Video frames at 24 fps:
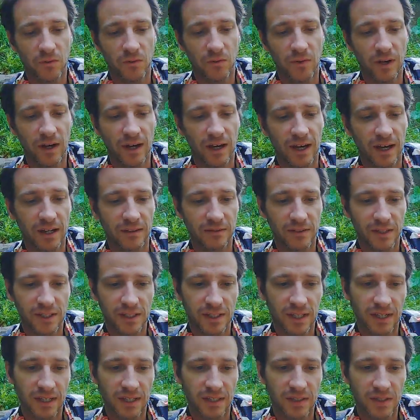5
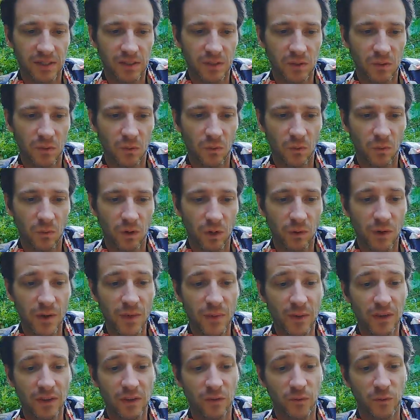says, what do I
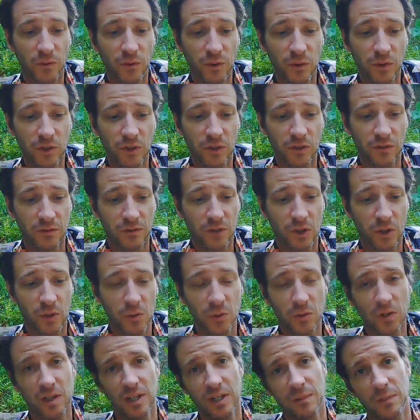think the future of
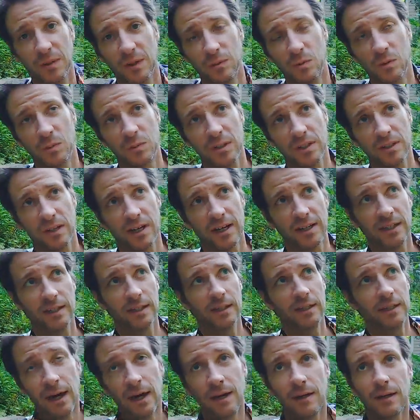turtle keeping will be like?
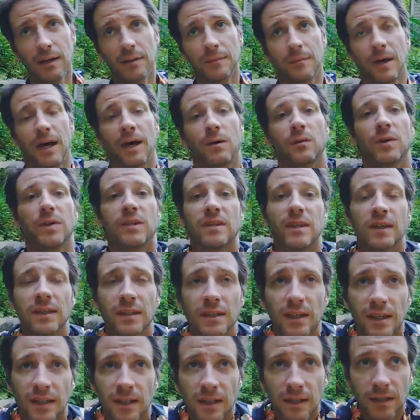I would think
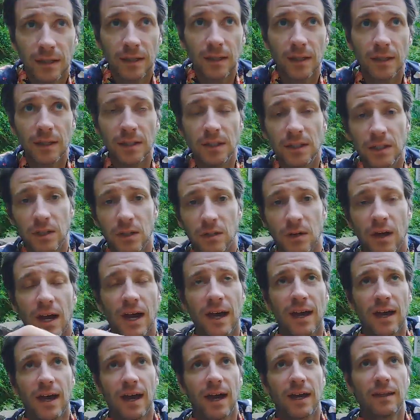that,
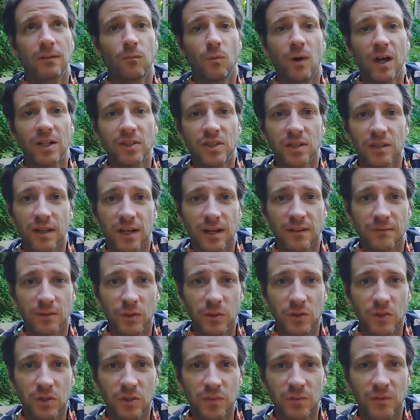I watch a lot of
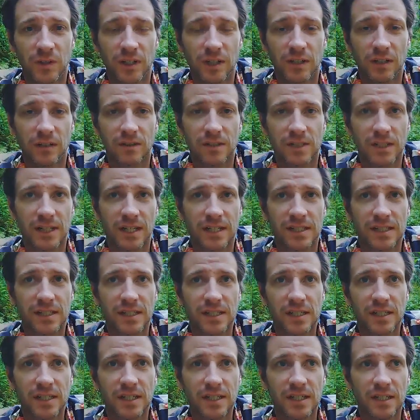YouTube videos, and I
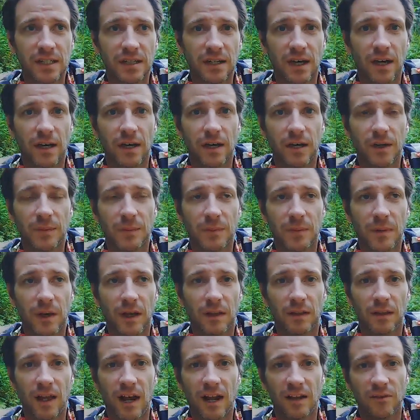see
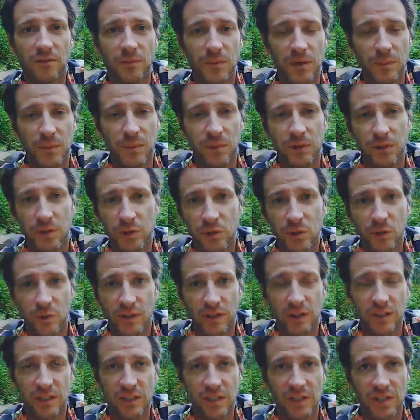a lot of people that are
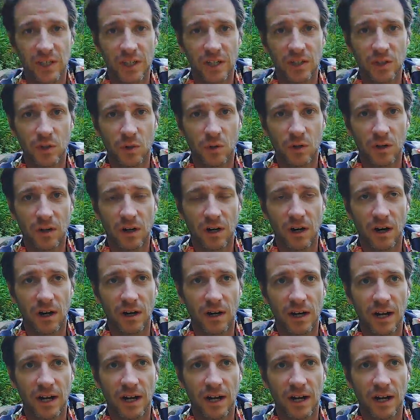doing things indoor are